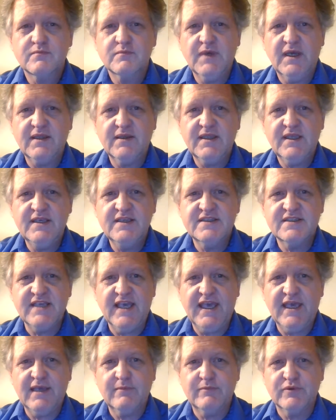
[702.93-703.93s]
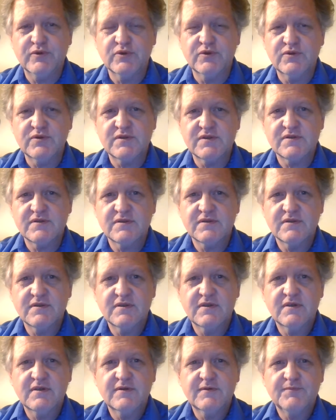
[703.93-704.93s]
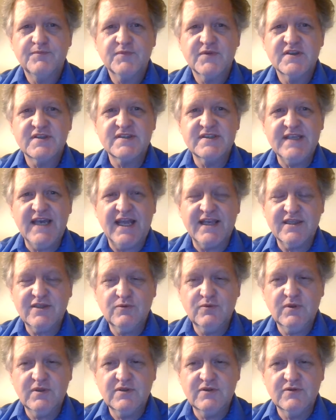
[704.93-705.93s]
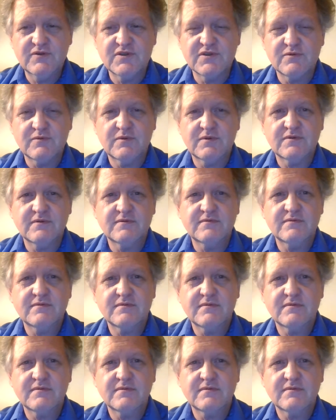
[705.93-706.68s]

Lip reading: but he's saying plus. It's not too unusual.